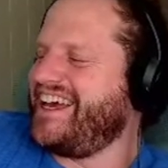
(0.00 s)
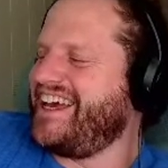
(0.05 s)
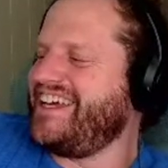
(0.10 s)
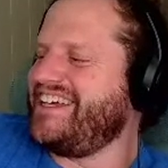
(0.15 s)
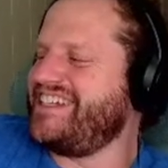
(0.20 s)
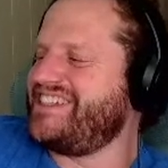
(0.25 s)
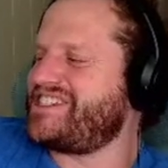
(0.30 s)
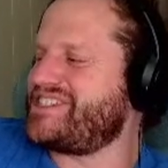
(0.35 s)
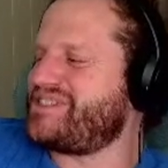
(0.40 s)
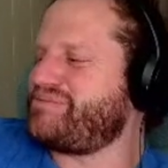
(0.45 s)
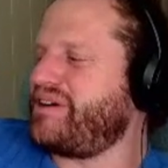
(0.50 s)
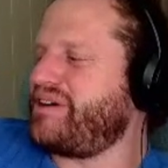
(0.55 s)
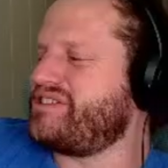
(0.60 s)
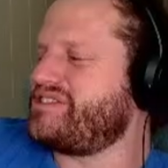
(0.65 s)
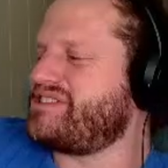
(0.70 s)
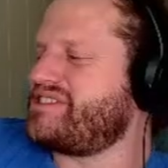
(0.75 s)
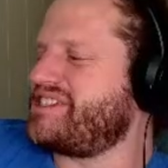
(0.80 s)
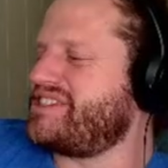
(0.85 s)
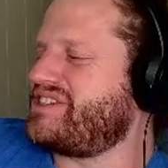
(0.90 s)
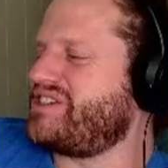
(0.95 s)
he just
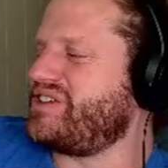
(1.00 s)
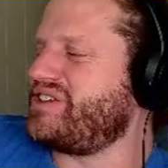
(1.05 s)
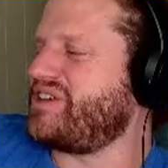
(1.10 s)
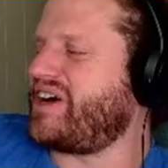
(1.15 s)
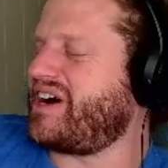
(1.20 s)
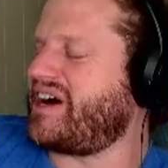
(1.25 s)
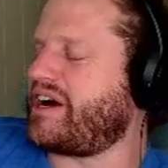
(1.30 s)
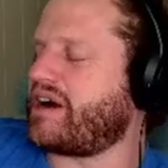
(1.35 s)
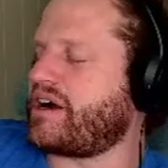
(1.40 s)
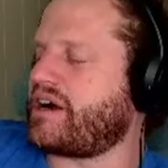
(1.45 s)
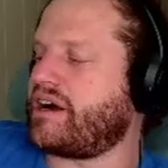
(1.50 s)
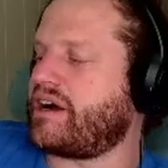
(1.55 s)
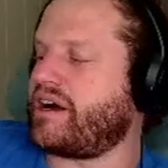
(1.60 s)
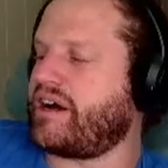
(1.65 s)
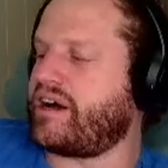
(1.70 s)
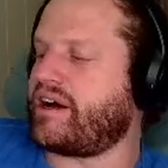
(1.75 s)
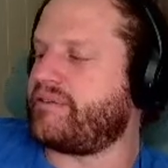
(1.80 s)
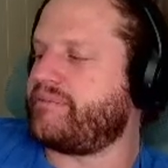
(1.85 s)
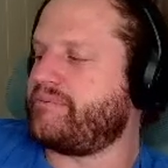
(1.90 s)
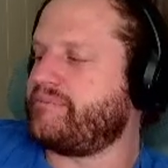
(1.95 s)
posted to
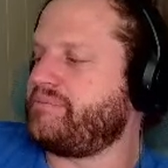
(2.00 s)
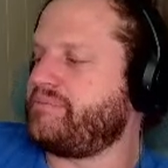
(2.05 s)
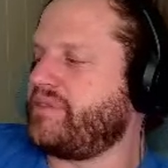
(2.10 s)
our